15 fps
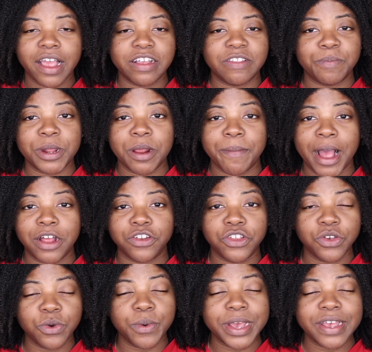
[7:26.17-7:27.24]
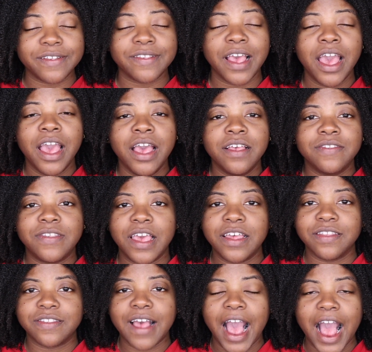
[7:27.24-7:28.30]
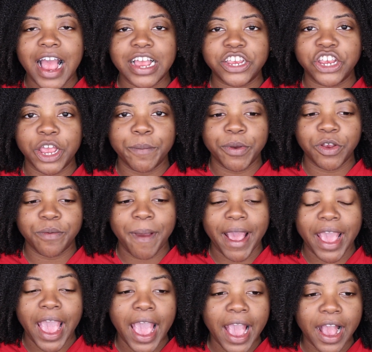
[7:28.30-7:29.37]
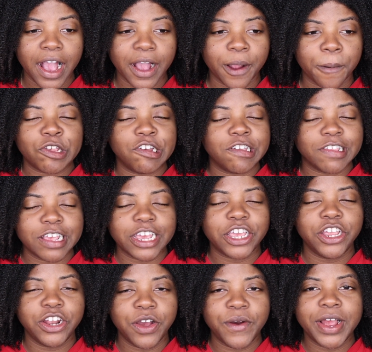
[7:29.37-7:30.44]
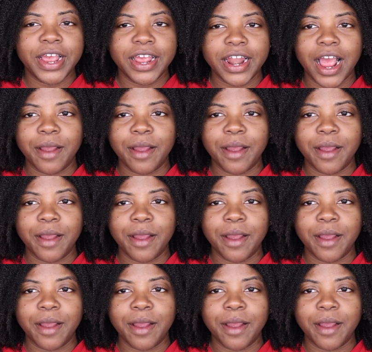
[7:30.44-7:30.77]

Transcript: It's been about 2 weeks since I shampooed my hair. So I was like, you know what?